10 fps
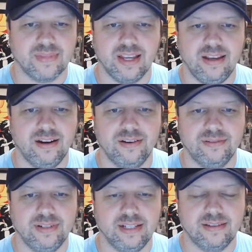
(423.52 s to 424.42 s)

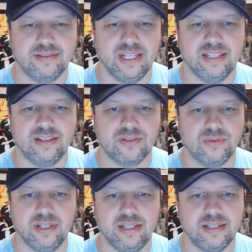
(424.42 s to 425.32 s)
It's just
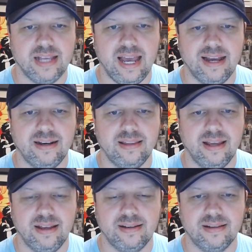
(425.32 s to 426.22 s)
really sad
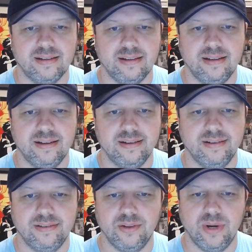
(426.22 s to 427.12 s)
that
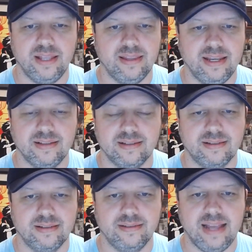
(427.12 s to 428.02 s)
the way
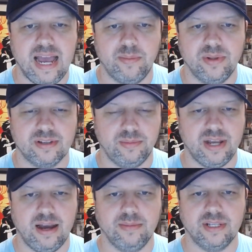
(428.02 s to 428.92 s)
things happen
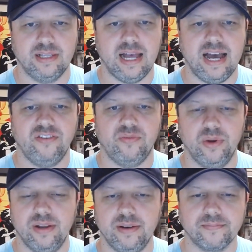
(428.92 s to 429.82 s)
sometimes in life.
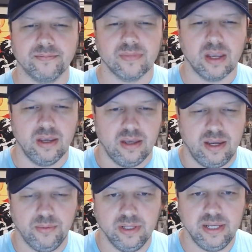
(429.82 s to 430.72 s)
But
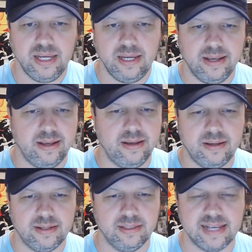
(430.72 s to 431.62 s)
it really,
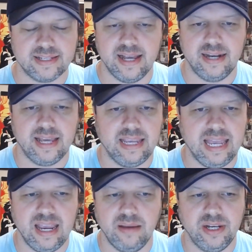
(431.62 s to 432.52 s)
last night at that
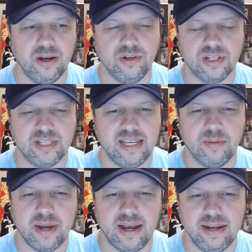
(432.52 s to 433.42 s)
game, just thinking
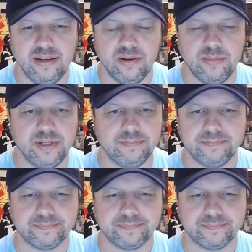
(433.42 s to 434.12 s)
about him, and